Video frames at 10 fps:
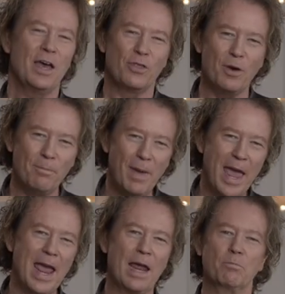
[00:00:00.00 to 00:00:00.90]
the
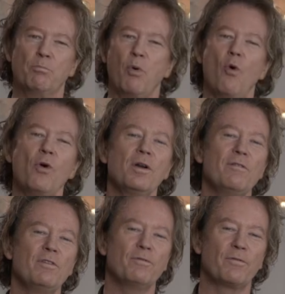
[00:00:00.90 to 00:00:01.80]
man born
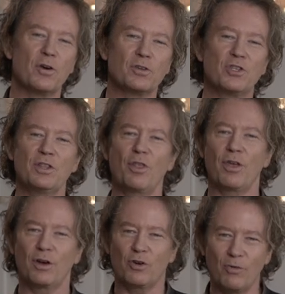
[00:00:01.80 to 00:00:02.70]
of a virgin,
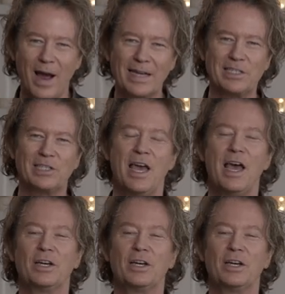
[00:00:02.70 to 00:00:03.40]
the Christ,